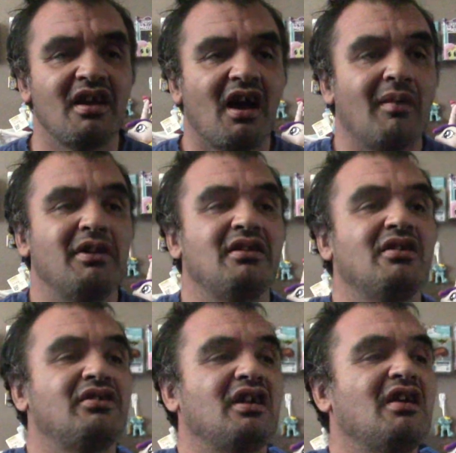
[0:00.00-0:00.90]
I mean,
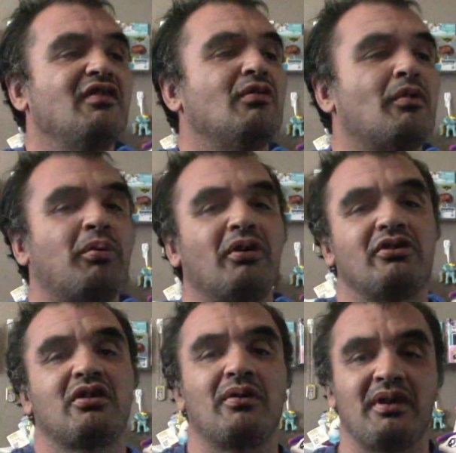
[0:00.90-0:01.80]
there's even
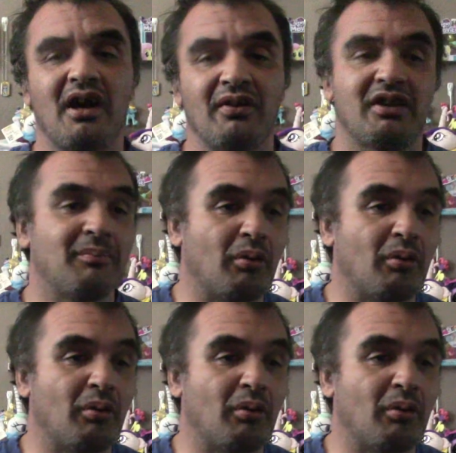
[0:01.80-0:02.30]
reports going out that,